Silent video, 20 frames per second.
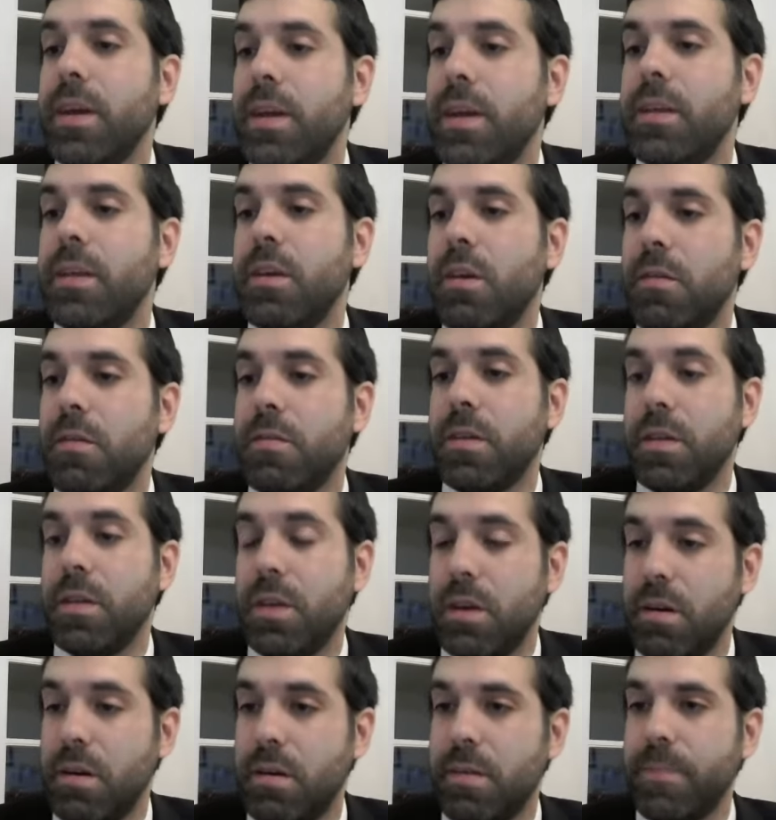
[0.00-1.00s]
in the Yovel
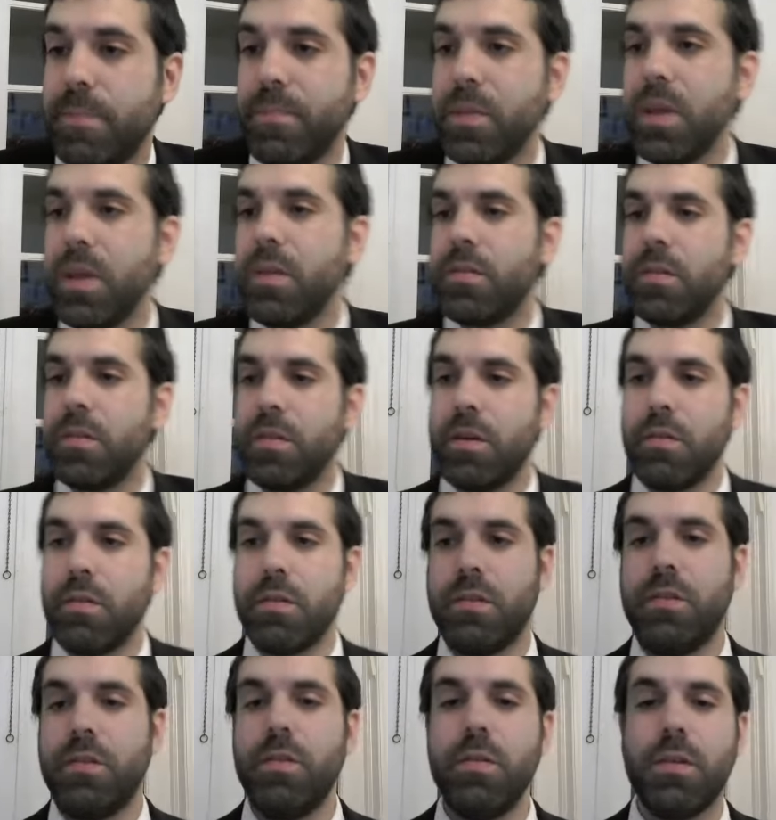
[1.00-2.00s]
year. So there
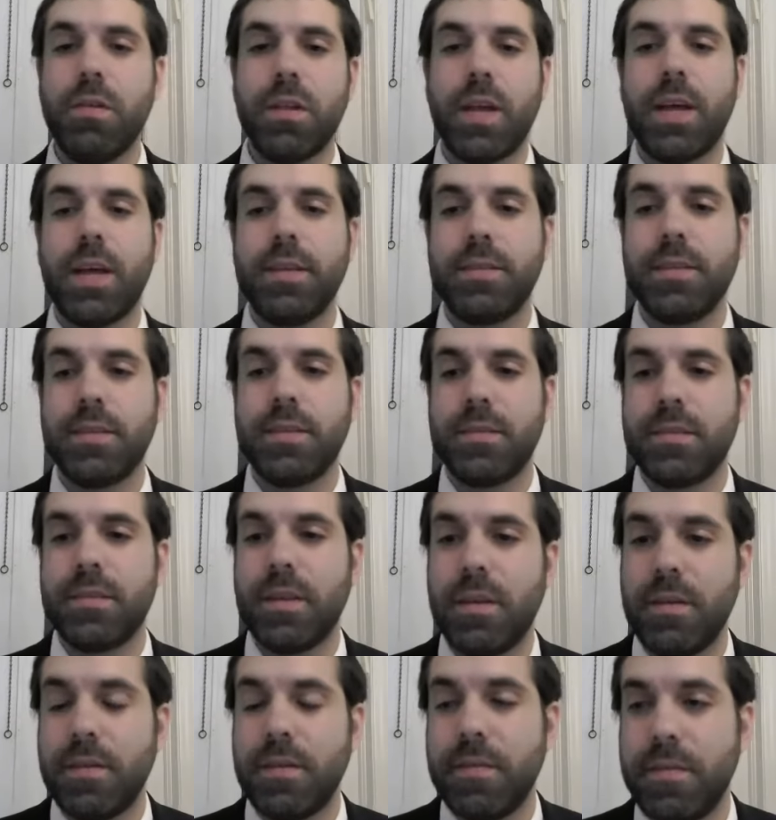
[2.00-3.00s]
are two classes
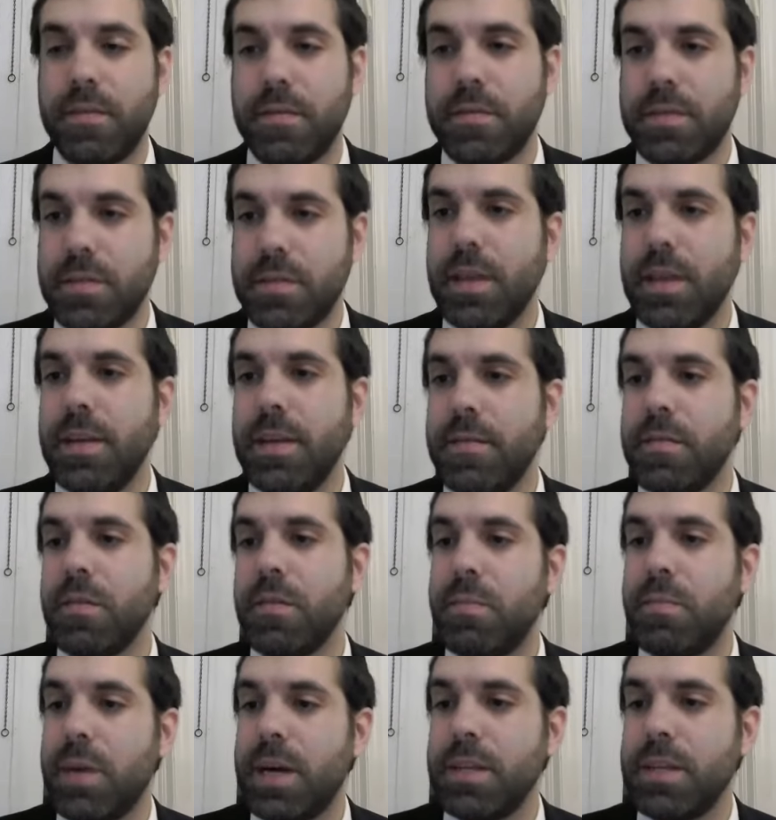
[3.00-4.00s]
of slaves or
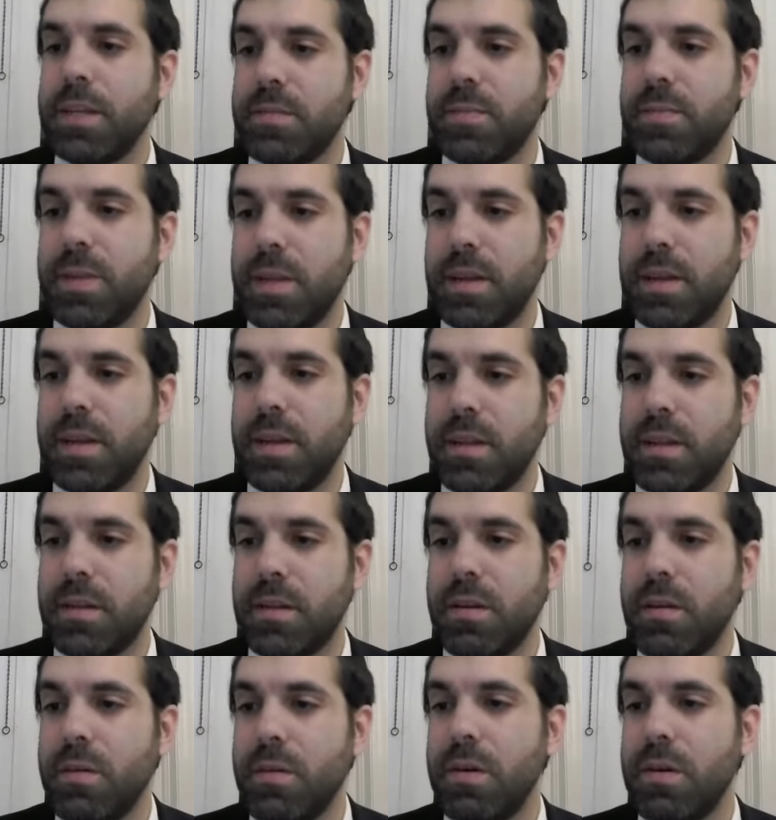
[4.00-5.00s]
bondsmen in the
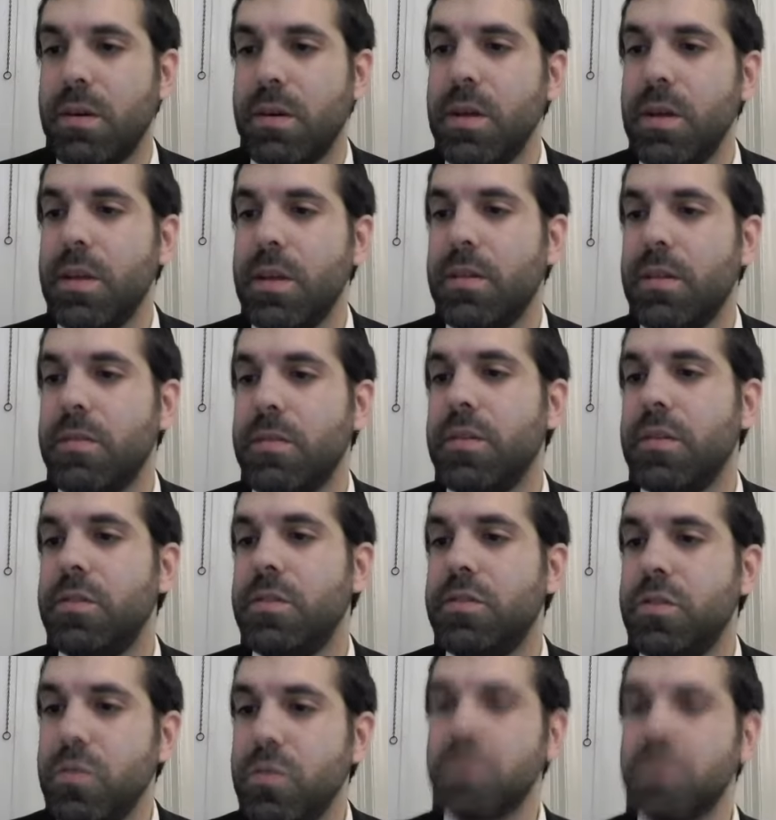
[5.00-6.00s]
Torah. There's the
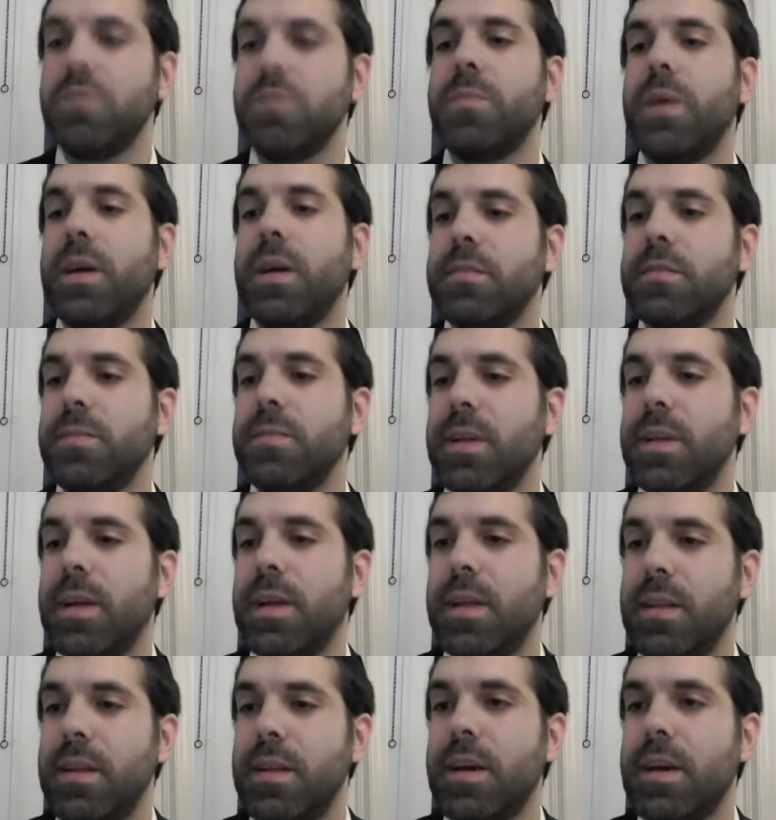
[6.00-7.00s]
Jewish bondsman
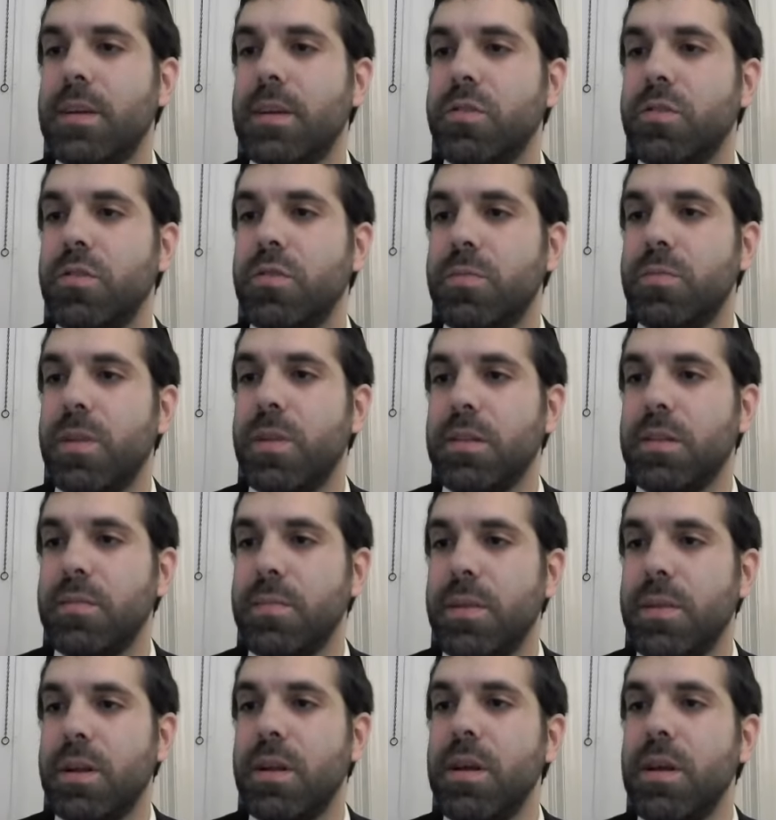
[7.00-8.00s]
and the non-Jewish
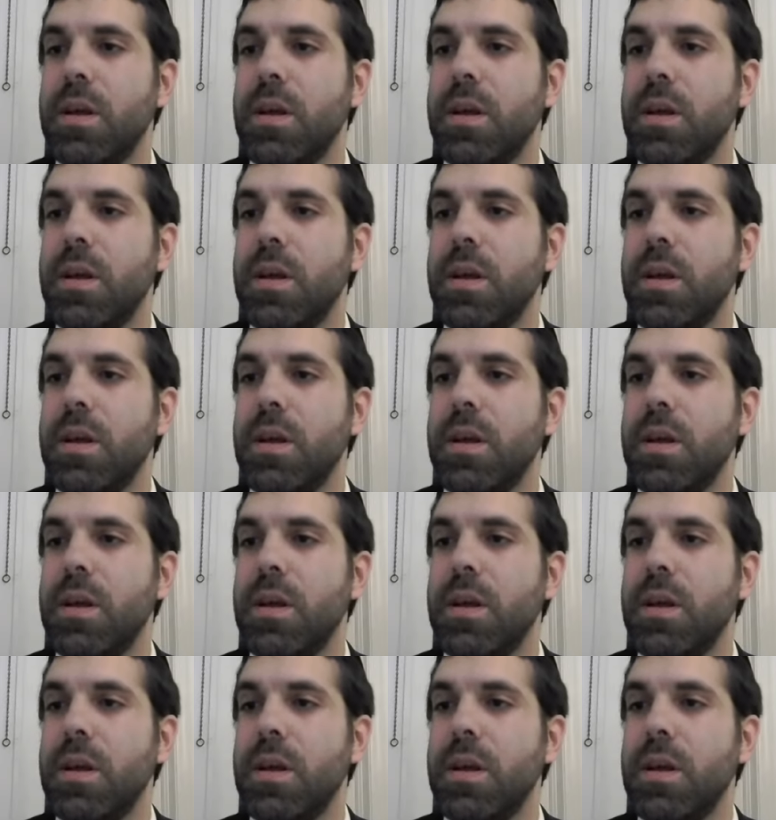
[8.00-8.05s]
bondsman.